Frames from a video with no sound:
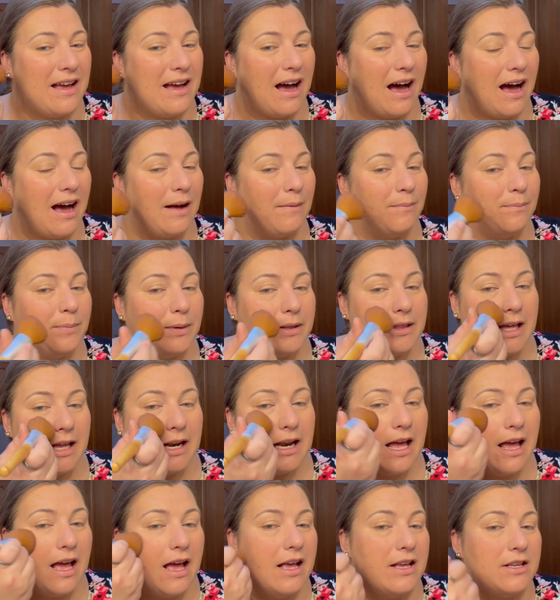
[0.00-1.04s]
But
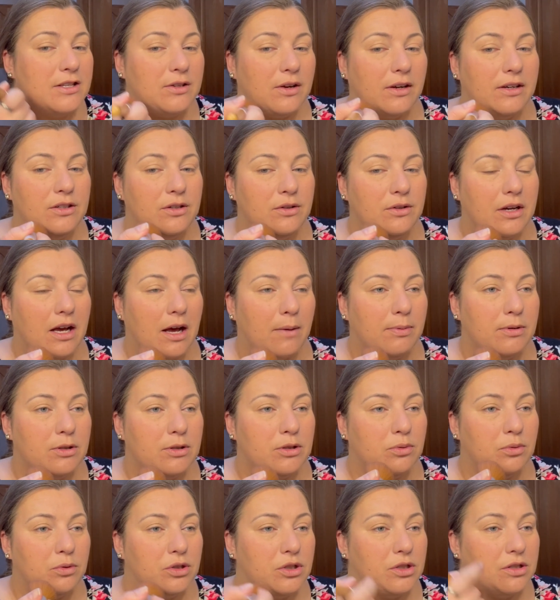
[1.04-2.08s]
then, so I do a couple
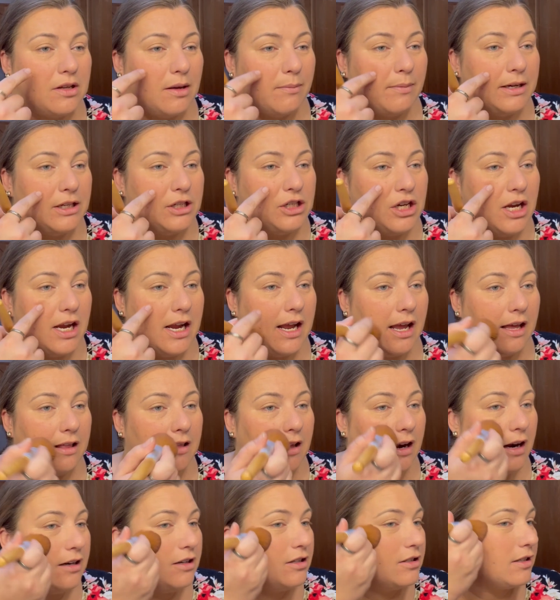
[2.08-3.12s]
swooshes on my cheek, and then
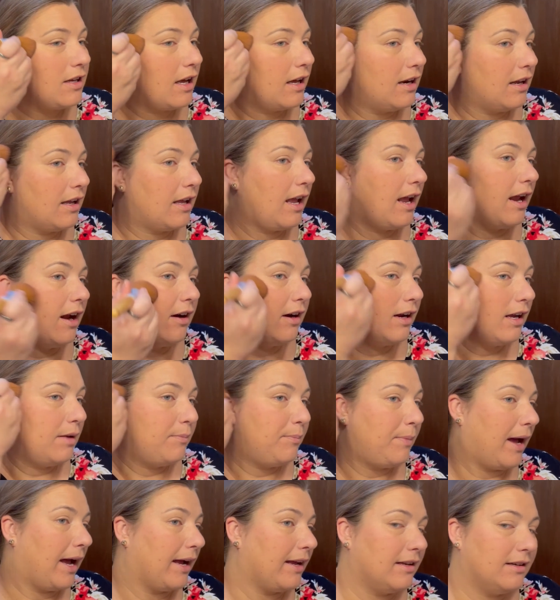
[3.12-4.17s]
I just kind of carry it
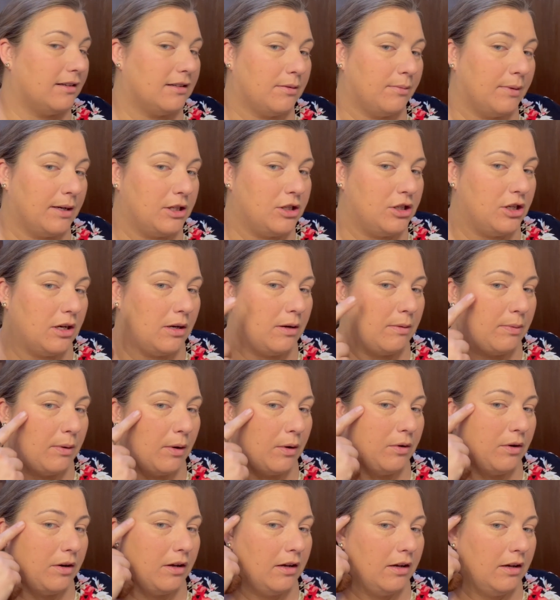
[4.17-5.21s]
back into my
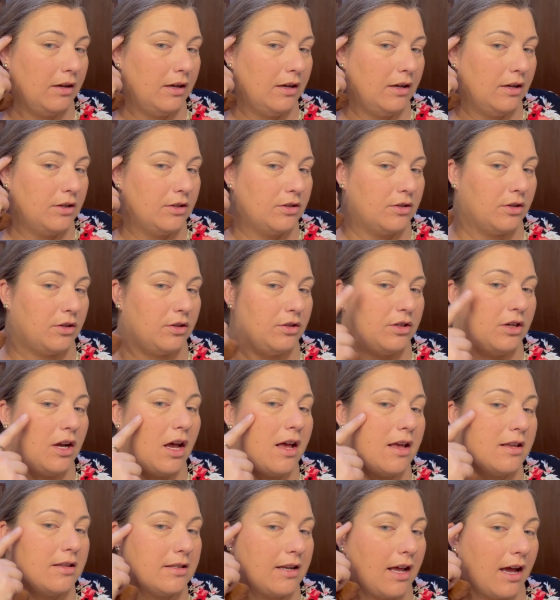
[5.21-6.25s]
cheekbone. So it
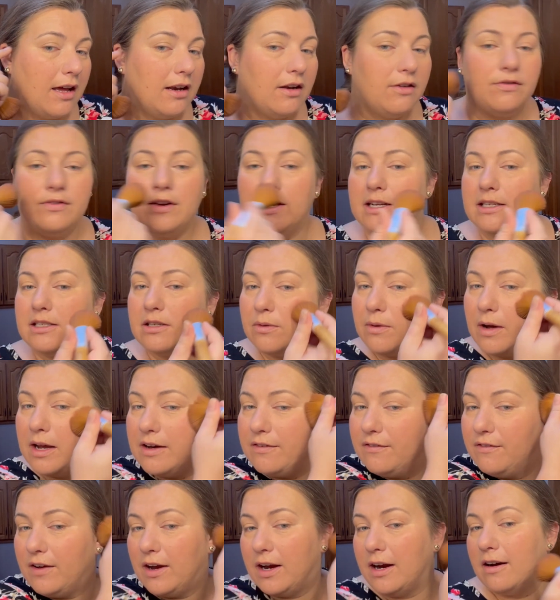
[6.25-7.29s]
just kind of fades away
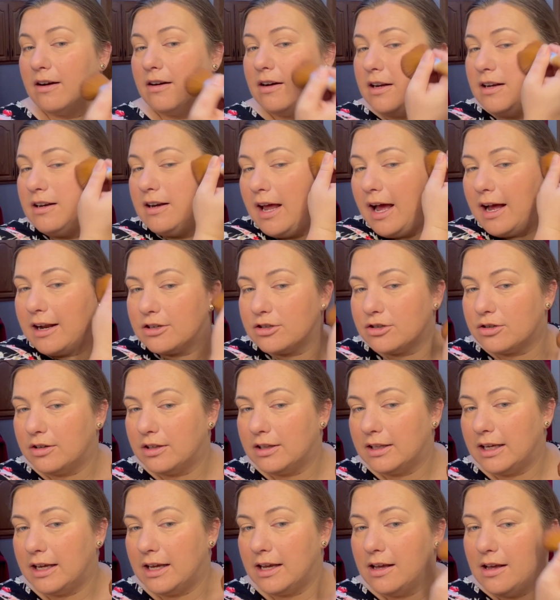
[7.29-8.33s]
very
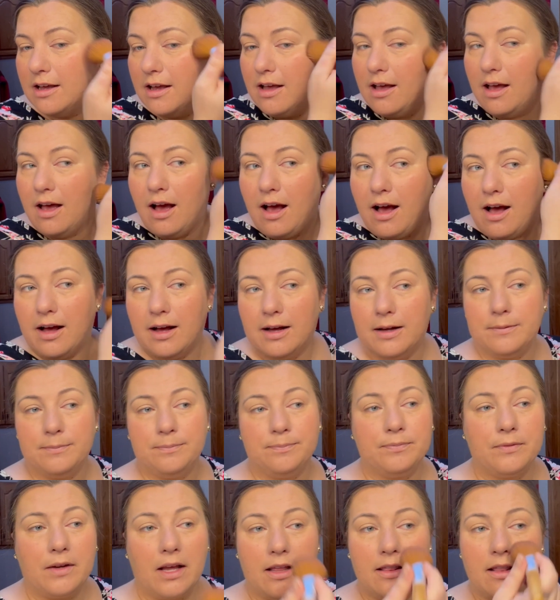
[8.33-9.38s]
naturally.
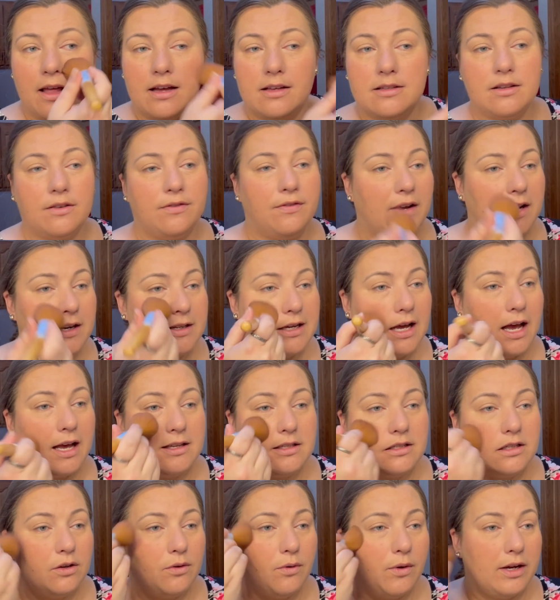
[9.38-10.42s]
And that is a
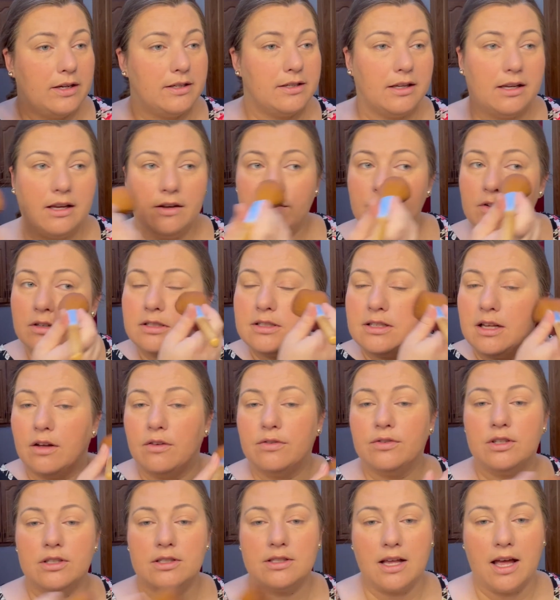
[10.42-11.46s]
fantastic way to give
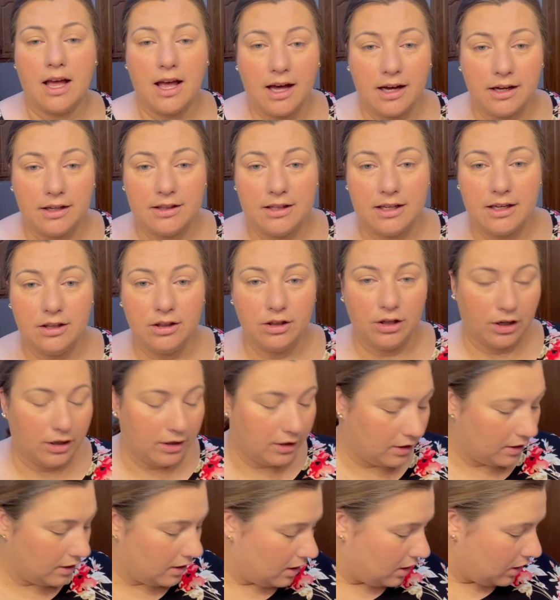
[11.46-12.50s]
yourself just a healthy
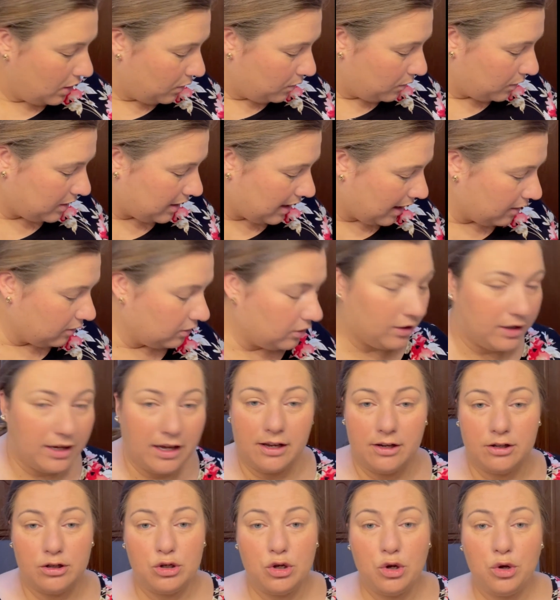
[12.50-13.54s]
look without
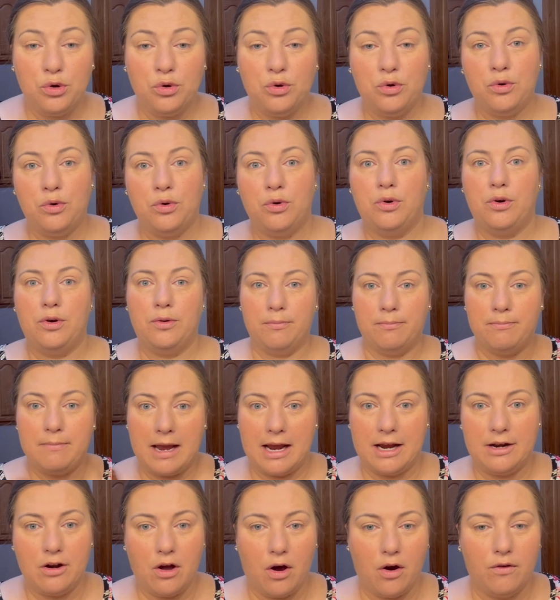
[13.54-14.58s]
looking too
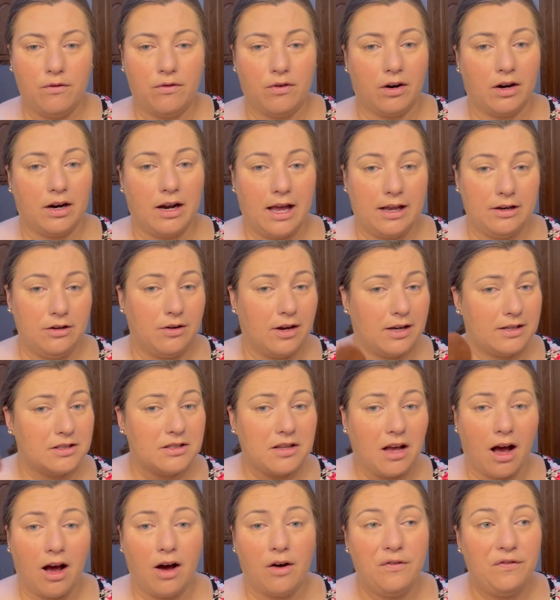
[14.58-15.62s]
made over. And you guys
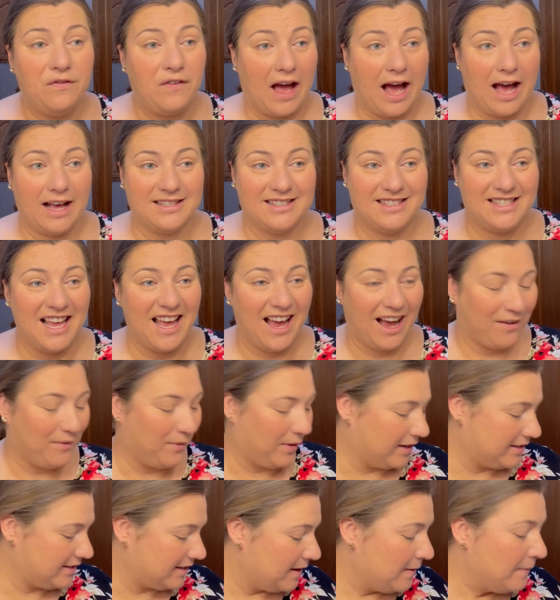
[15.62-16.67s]
saw how fast that
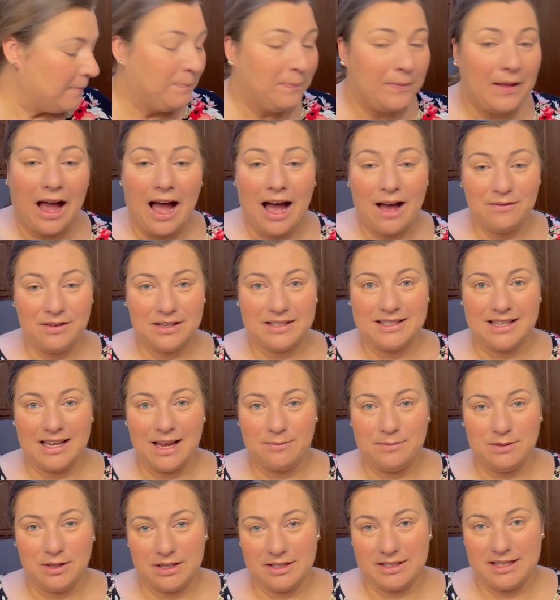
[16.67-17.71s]
was. Obviously,
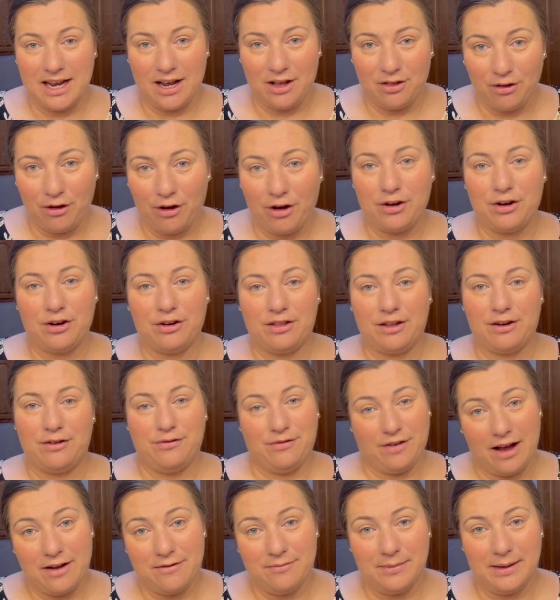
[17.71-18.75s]
I'm going to take longer than
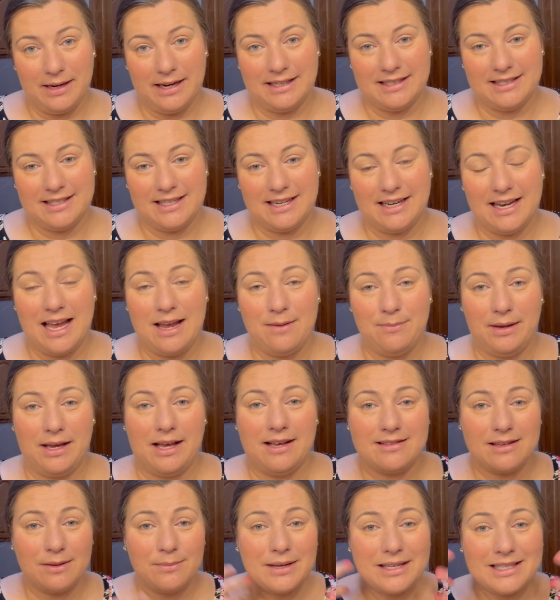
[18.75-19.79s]
5 minutes today
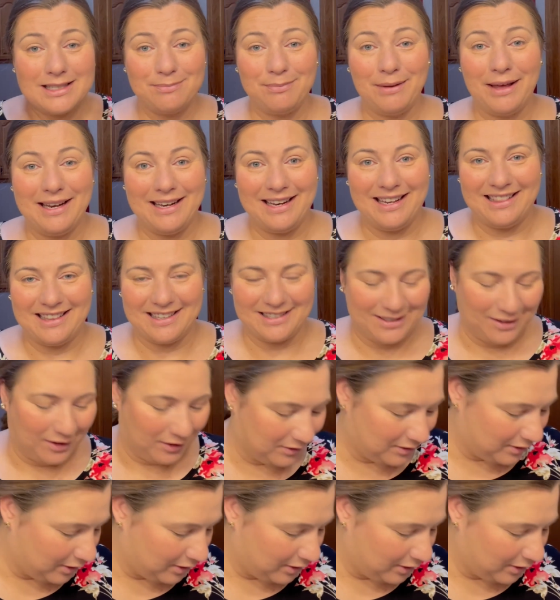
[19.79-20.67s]
because I'm explaining this all to